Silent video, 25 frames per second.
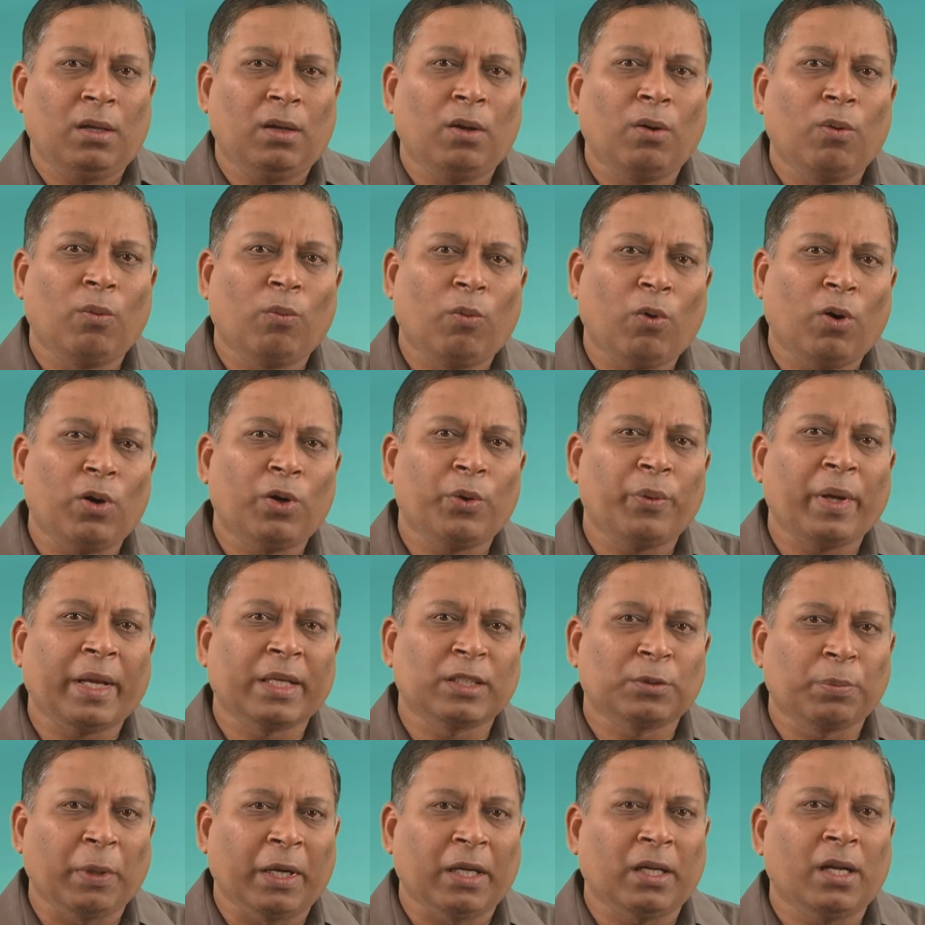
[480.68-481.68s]
what you
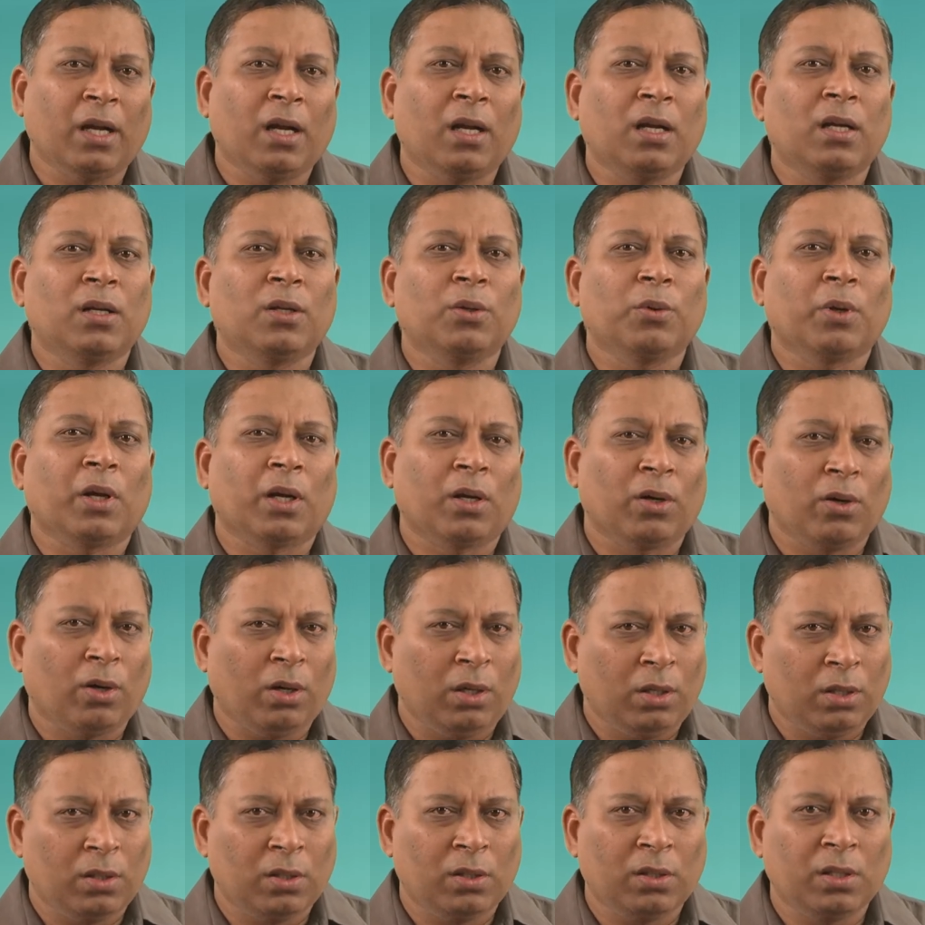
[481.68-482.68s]
expected
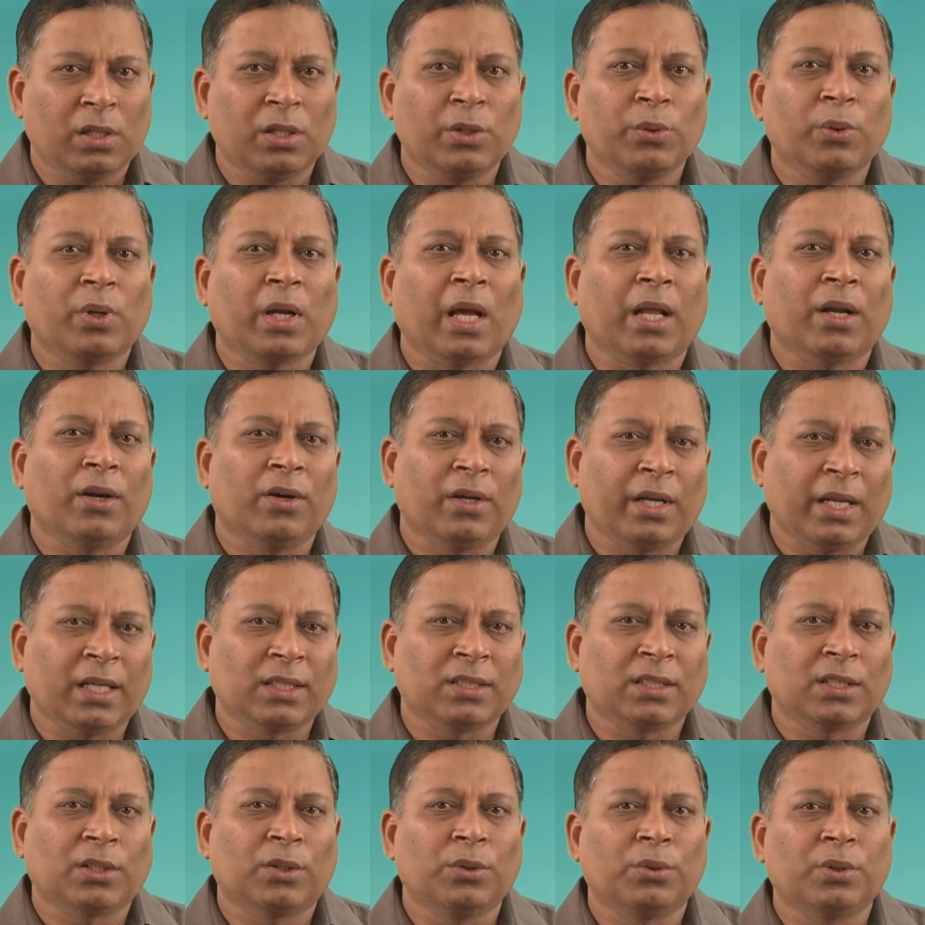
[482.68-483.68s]
you cannot
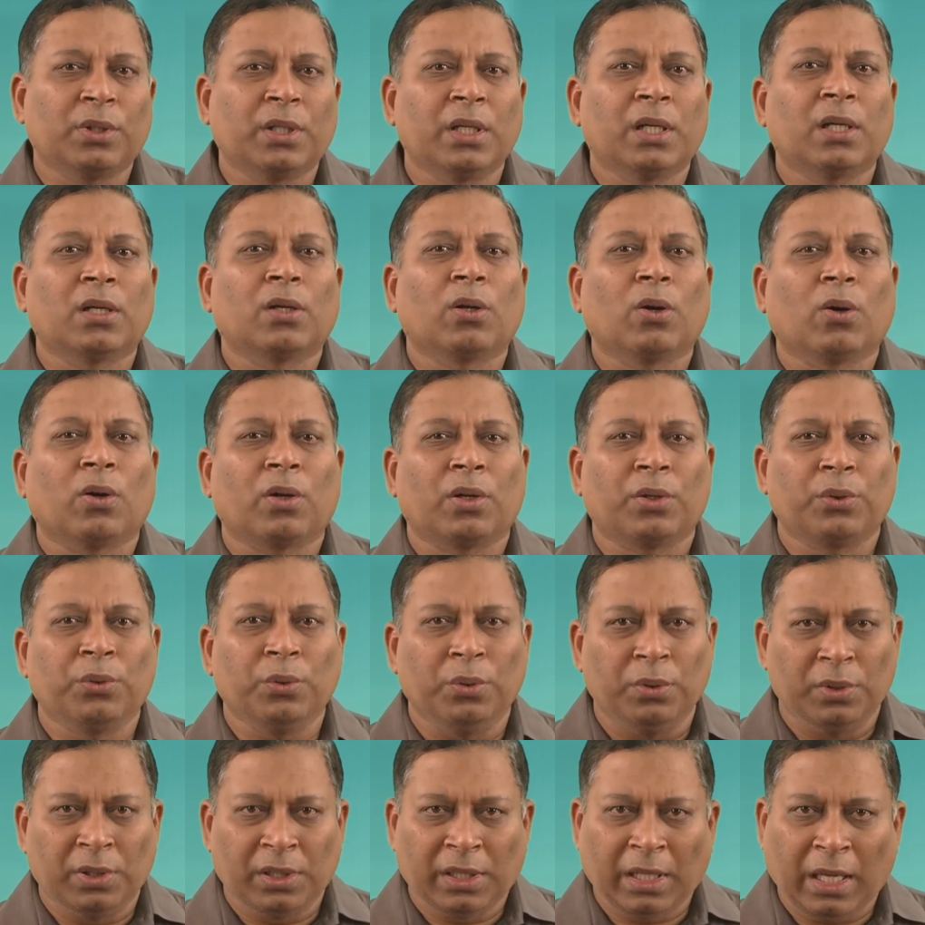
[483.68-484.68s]
execute it, or
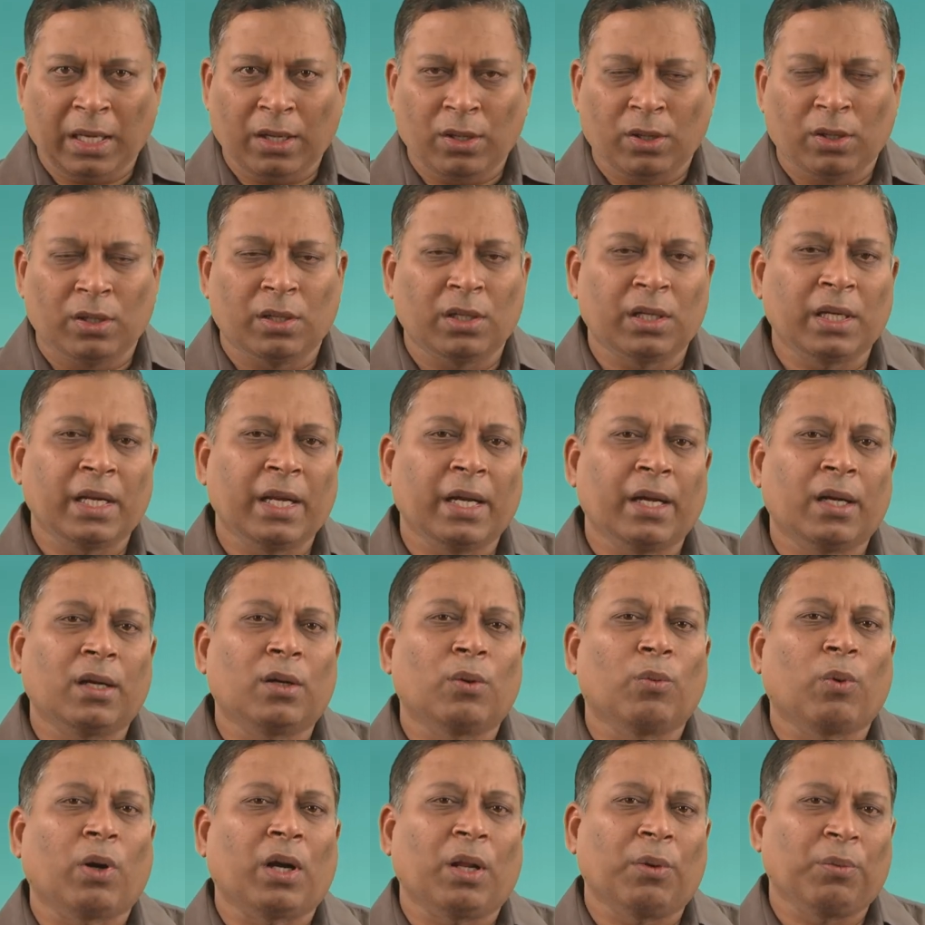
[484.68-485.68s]
you cannot
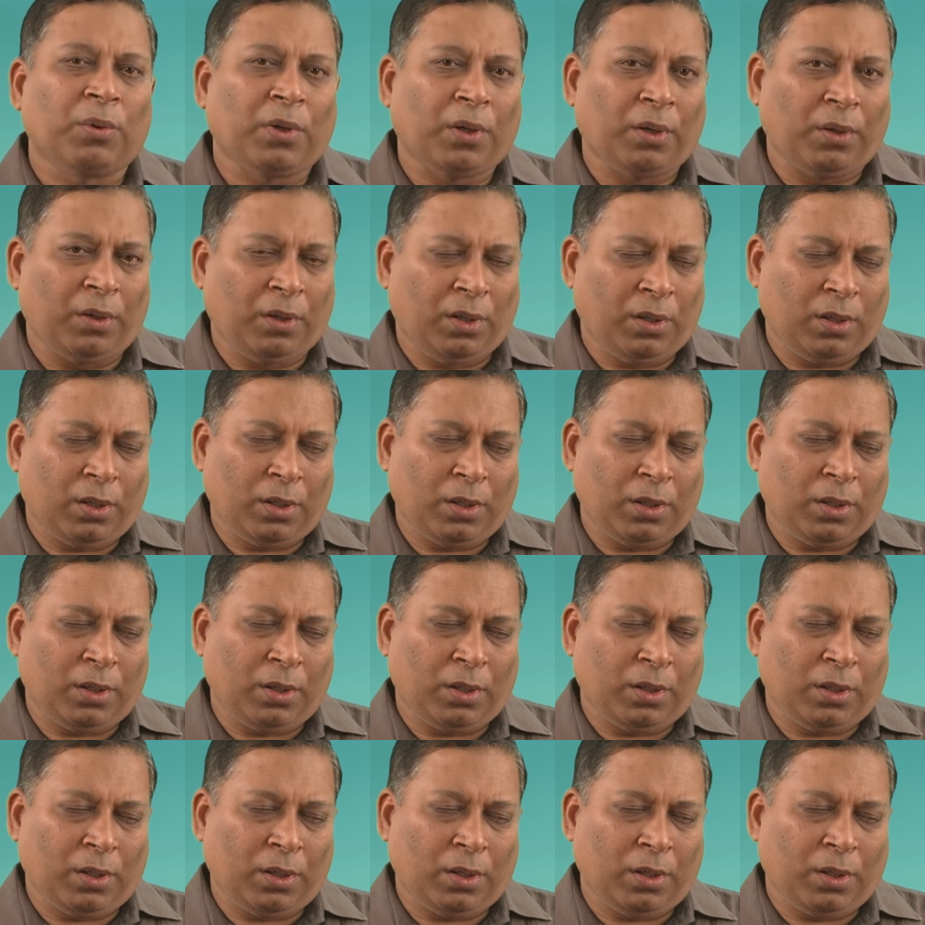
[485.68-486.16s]
get whatever